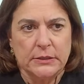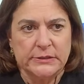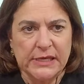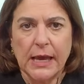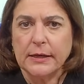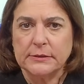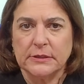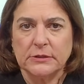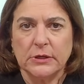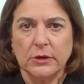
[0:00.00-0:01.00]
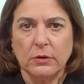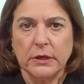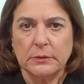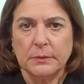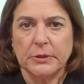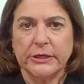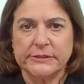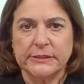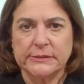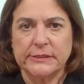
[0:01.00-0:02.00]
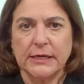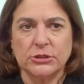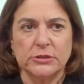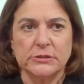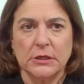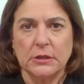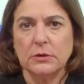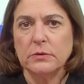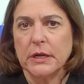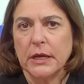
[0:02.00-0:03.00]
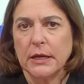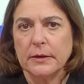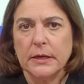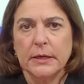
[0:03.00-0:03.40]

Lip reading: saying is that they're going to be placing sanctions, including